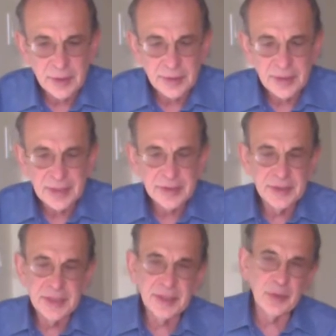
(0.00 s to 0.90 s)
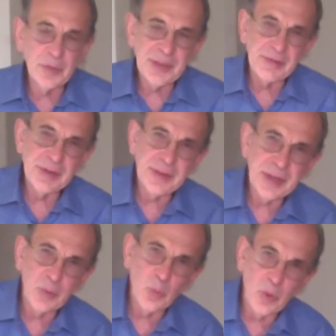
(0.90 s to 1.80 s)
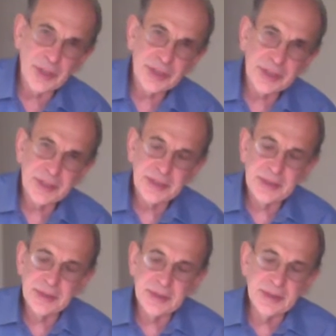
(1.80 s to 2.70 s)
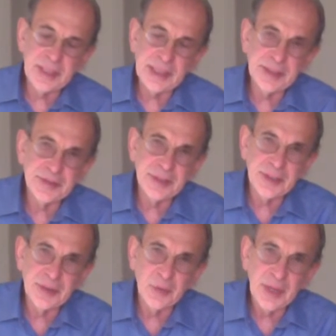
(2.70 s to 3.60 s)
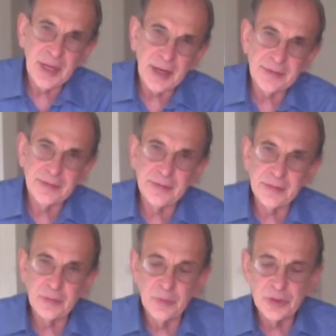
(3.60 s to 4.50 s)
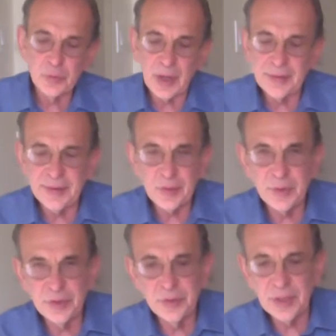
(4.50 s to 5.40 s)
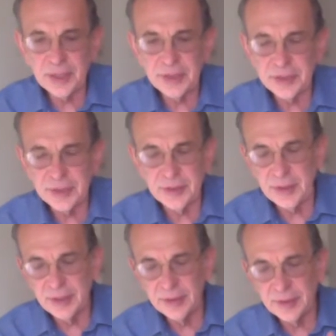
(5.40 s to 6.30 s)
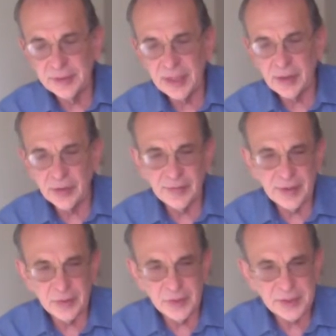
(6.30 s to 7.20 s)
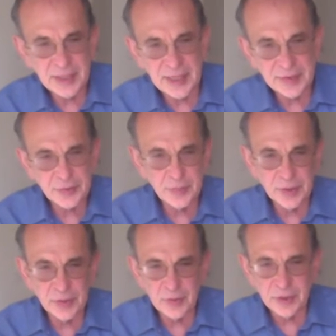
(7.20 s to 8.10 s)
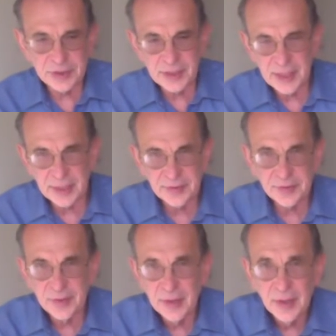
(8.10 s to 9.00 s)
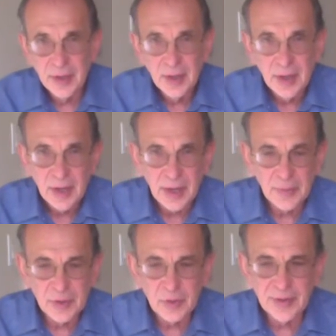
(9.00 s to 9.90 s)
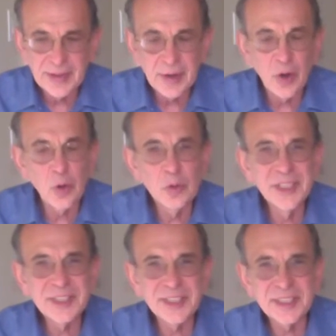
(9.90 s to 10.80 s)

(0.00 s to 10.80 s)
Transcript: That dealing with everything at once tendency that we have, which I think we do not just in the Tower of Hanoi task, but across tasks, I would call that a holistic